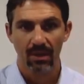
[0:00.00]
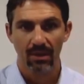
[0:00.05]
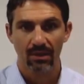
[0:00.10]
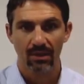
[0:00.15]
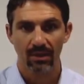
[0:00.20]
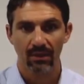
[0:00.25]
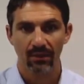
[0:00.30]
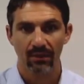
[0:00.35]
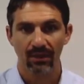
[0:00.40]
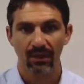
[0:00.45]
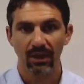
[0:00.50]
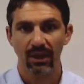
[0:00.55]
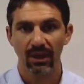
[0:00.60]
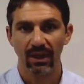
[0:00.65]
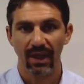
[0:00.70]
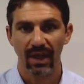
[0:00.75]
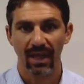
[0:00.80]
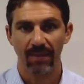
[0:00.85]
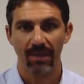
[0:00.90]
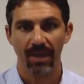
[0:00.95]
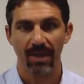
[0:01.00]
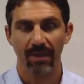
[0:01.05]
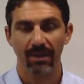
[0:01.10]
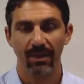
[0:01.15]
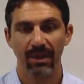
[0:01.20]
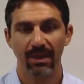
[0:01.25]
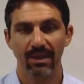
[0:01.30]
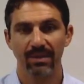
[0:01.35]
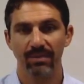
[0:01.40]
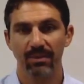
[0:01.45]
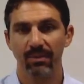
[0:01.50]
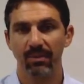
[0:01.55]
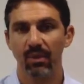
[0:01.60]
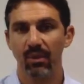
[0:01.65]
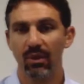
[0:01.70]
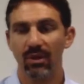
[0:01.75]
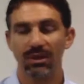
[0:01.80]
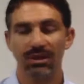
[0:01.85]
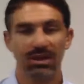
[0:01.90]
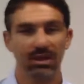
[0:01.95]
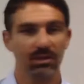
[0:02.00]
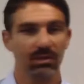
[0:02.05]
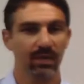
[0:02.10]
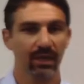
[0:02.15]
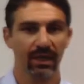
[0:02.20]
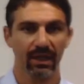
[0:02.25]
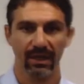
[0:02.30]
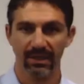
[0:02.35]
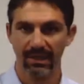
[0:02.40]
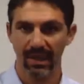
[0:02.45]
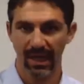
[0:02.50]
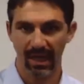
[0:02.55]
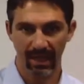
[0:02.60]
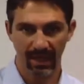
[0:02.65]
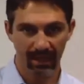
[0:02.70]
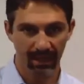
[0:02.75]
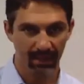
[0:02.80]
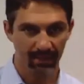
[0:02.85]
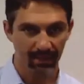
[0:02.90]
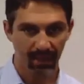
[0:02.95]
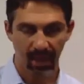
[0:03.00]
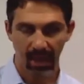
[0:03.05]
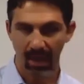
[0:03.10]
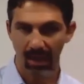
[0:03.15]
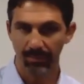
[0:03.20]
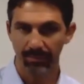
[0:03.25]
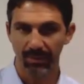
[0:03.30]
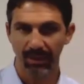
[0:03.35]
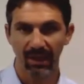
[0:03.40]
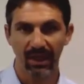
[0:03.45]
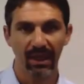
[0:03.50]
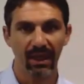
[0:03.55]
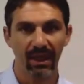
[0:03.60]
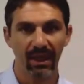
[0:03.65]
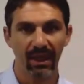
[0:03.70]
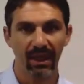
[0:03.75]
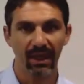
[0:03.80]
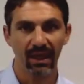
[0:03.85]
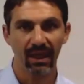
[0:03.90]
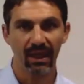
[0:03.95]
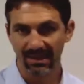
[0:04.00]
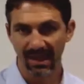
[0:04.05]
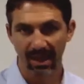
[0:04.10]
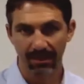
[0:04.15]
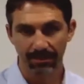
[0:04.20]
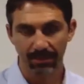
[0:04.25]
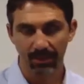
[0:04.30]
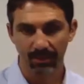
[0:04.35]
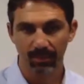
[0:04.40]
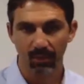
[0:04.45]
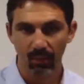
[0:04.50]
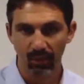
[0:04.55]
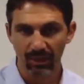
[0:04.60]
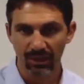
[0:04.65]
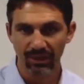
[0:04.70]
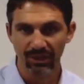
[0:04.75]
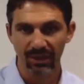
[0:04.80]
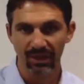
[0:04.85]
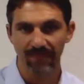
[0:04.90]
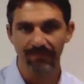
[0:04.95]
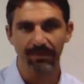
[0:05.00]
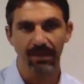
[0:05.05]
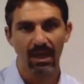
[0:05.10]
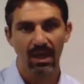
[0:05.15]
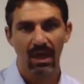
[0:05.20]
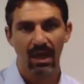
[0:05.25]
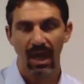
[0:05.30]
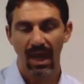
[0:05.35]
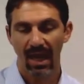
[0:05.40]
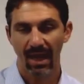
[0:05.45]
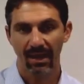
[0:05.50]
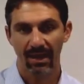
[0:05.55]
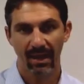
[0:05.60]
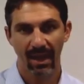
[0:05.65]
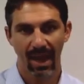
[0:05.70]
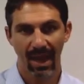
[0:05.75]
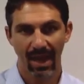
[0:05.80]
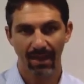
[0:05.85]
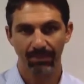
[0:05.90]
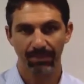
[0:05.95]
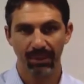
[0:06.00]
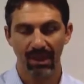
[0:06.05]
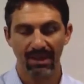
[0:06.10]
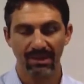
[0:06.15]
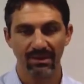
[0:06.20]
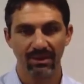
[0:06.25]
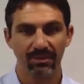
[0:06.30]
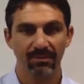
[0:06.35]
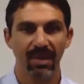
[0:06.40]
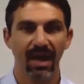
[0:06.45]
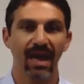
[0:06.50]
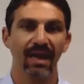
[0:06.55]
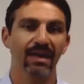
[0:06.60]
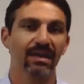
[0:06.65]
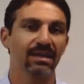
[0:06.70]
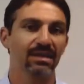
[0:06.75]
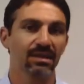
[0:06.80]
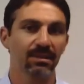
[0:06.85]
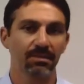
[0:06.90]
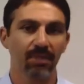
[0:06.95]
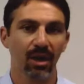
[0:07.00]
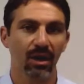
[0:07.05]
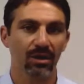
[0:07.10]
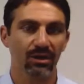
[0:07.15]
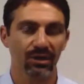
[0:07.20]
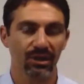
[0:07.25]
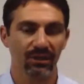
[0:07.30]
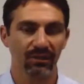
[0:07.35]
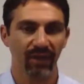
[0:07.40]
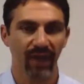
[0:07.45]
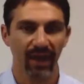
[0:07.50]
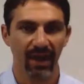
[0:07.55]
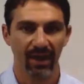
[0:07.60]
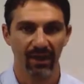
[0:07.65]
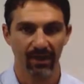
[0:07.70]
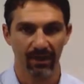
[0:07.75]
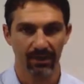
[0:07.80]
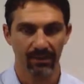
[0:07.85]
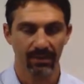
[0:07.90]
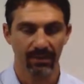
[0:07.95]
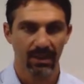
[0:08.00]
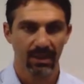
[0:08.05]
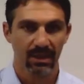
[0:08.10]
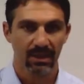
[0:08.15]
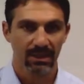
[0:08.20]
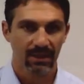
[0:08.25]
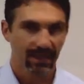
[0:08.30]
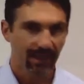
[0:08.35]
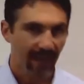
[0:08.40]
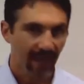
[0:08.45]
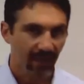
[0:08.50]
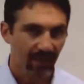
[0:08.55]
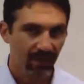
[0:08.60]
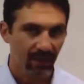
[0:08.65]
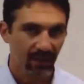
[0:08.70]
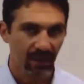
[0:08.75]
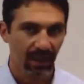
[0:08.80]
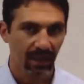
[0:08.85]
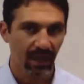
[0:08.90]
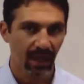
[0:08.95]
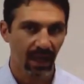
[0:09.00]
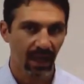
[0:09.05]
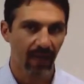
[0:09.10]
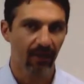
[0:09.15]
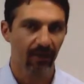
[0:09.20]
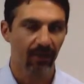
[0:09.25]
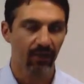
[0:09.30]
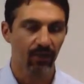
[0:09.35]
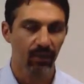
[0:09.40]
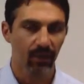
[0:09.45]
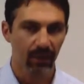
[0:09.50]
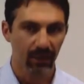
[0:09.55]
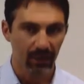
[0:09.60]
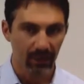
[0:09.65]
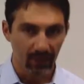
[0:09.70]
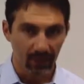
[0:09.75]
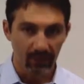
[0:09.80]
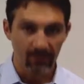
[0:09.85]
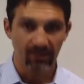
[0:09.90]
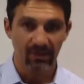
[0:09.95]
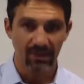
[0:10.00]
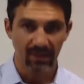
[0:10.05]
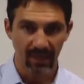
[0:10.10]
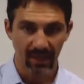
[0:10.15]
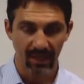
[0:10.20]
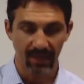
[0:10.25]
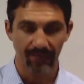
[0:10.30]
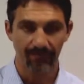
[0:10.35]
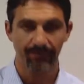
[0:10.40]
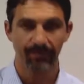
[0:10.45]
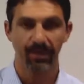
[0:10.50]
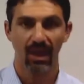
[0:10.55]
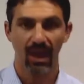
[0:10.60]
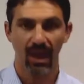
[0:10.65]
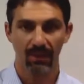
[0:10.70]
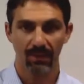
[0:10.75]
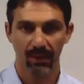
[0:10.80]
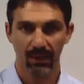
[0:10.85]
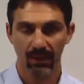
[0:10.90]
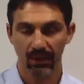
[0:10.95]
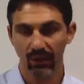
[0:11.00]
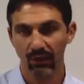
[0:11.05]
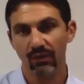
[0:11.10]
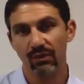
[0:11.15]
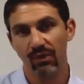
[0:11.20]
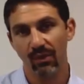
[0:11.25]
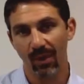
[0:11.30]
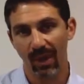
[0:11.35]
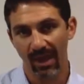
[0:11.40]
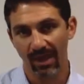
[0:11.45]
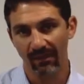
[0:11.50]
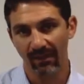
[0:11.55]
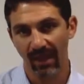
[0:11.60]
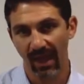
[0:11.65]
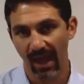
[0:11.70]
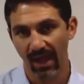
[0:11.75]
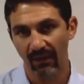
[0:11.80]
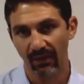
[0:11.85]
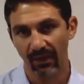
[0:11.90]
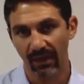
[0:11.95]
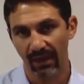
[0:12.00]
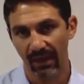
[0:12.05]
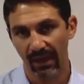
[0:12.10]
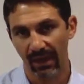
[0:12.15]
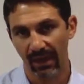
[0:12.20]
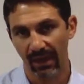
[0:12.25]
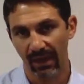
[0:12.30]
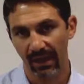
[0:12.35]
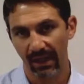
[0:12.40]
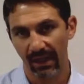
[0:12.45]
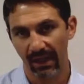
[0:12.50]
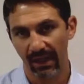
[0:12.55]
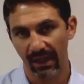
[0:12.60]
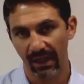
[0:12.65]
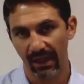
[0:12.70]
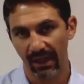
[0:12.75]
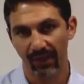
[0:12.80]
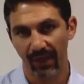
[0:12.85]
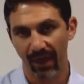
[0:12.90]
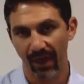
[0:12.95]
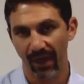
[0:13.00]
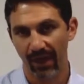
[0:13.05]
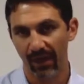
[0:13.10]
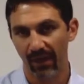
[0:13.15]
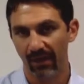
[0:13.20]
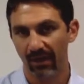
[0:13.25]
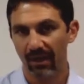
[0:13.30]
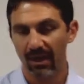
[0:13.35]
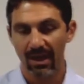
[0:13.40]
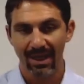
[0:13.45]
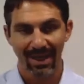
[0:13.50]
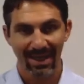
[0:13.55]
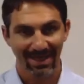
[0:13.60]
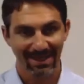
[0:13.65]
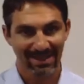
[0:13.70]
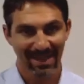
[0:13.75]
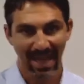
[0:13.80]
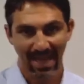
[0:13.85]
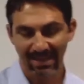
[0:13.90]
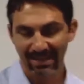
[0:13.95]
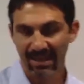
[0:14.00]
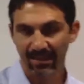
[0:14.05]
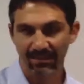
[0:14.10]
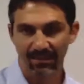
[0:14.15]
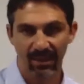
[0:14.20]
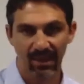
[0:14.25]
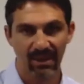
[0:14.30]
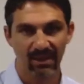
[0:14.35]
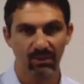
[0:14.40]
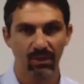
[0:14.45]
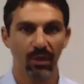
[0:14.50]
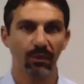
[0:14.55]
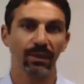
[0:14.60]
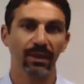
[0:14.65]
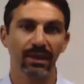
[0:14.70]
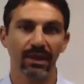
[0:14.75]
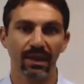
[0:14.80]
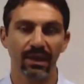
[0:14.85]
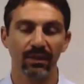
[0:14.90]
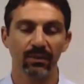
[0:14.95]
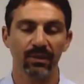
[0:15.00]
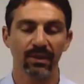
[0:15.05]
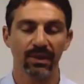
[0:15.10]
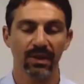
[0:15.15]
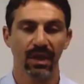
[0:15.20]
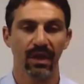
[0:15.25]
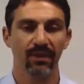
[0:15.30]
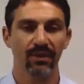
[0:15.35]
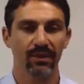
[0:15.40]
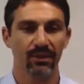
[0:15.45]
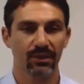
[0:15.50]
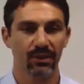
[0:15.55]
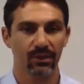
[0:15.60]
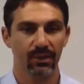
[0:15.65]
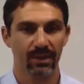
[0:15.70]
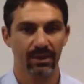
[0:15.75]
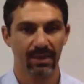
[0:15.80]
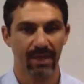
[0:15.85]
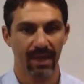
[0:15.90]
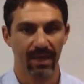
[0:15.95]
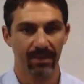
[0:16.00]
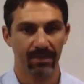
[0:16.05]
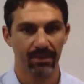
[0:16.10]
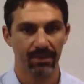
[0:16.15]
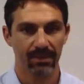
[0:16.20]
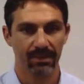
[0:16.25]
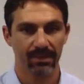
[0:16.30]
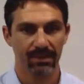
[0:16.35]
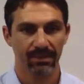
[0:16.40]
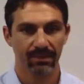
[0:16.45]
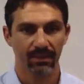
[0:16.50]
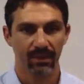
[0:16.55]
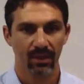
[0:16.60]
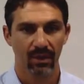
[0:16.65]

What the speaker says: So if we look at a population proportion, we're going to take P, that's that proportion, and plus or minus the margin of error. To calculate error, we're going to use Z, and we're going to use a way of calculating standard error. Exact same thing as what we did with the other two examples.